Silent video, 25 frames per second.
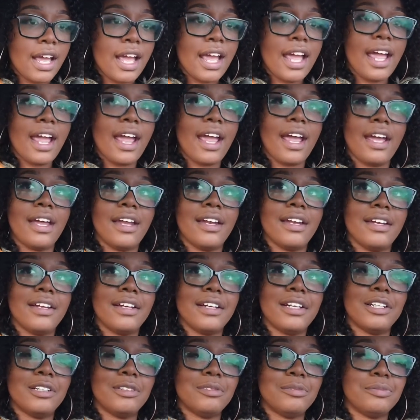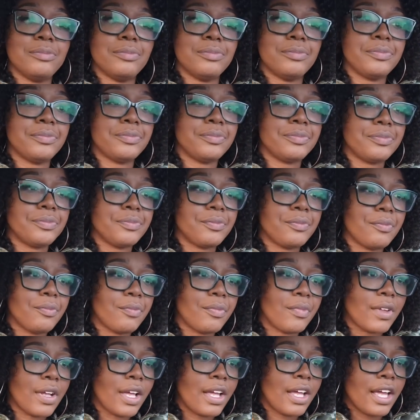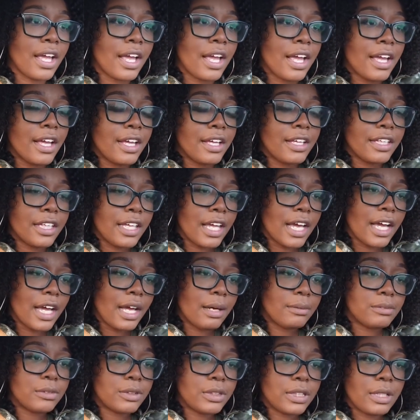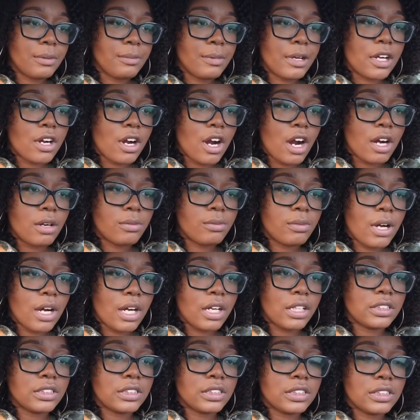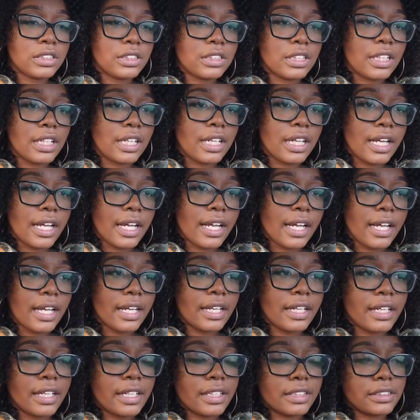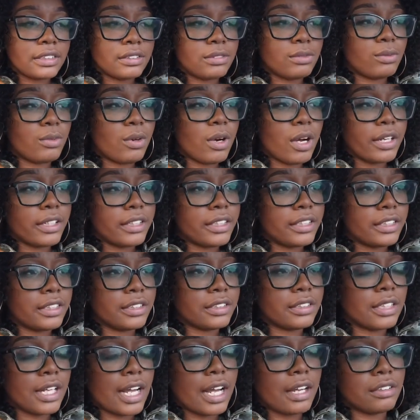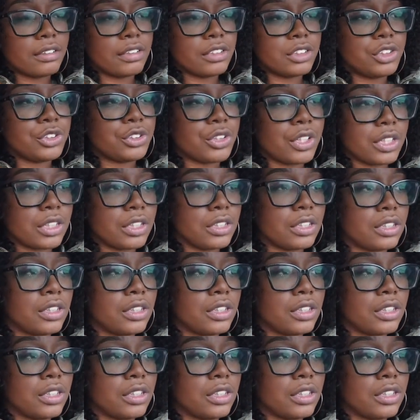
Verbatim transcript: And um yeah, I'm gonna get my car washed and get some water out the trunk.